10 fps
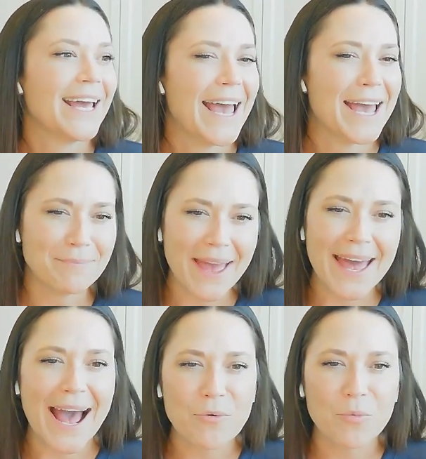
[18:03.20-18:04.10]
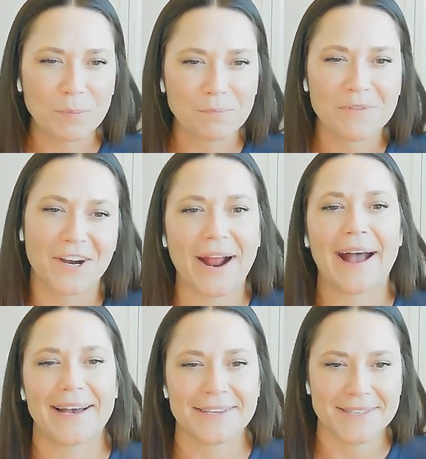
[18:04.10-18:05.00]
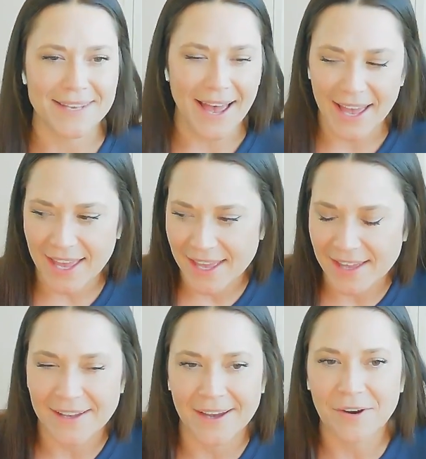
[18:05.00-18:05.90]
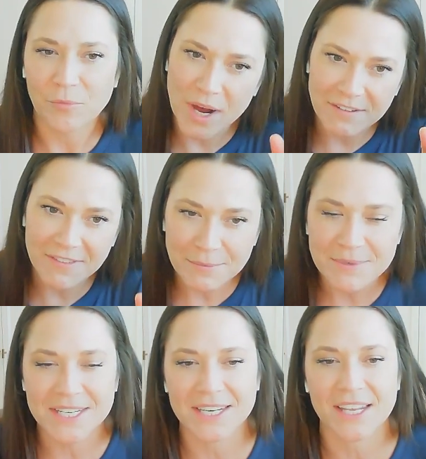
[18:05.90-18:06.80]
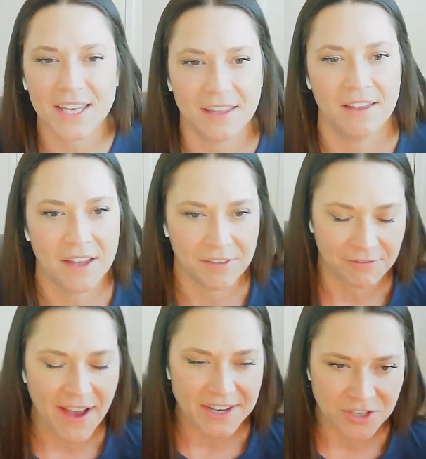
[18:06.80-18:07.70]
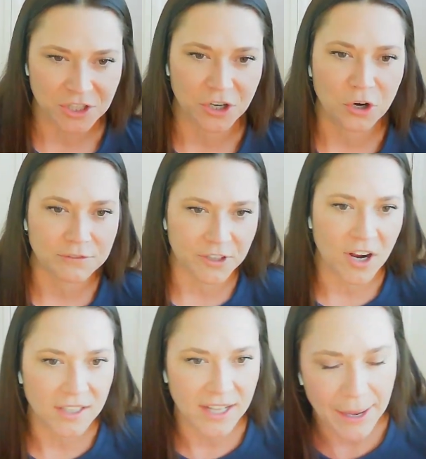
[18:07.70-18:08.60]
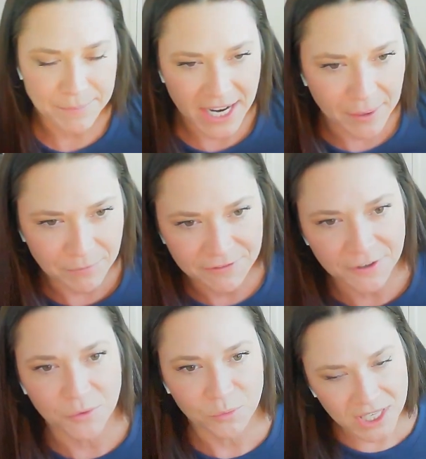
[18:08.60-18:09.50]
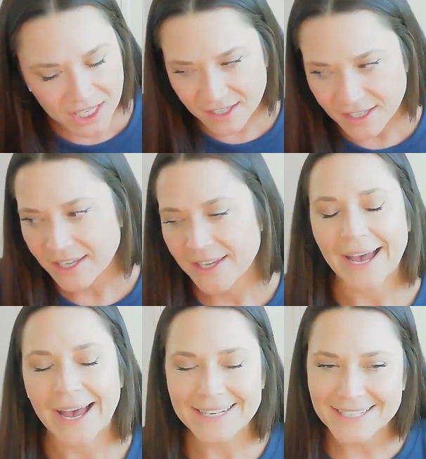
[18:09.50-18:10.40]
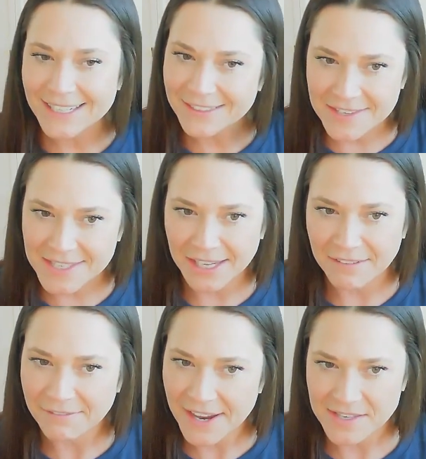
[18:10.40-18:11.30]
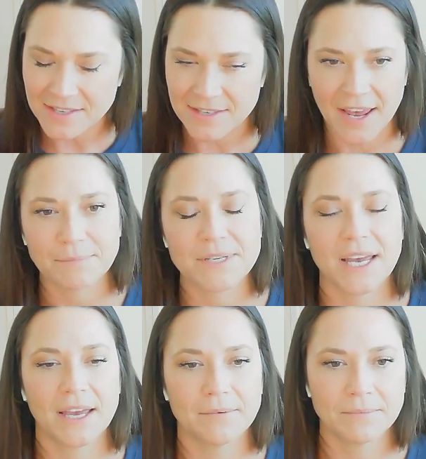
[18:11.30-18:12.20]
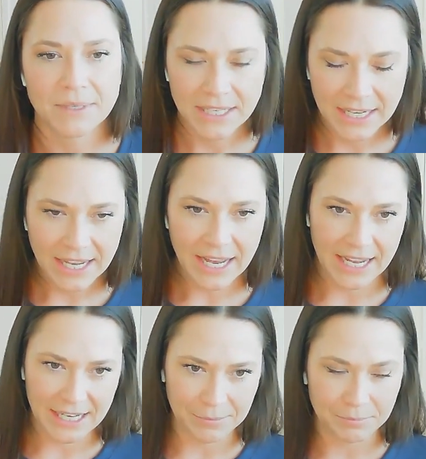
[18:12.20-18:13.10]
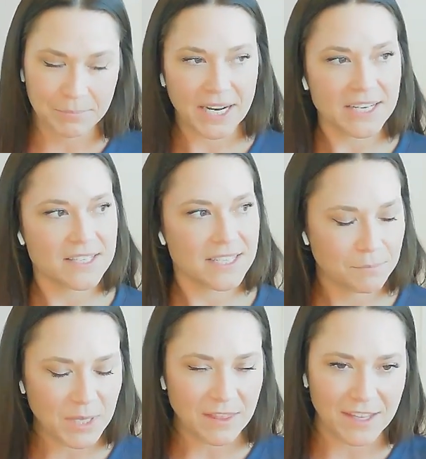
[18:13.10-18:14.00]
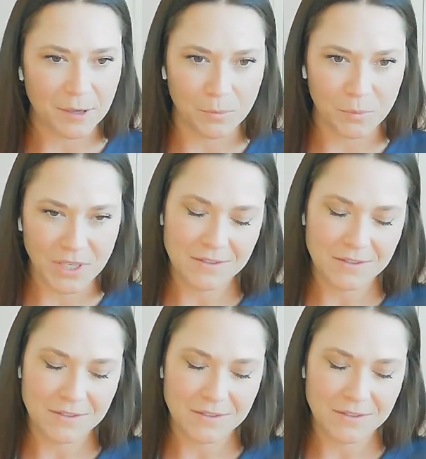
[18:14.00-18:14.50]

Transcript: And man, I whooped their ass. One of them did get a faster overall lap time for the week. I did get the second fastest lap time, but I did beat them.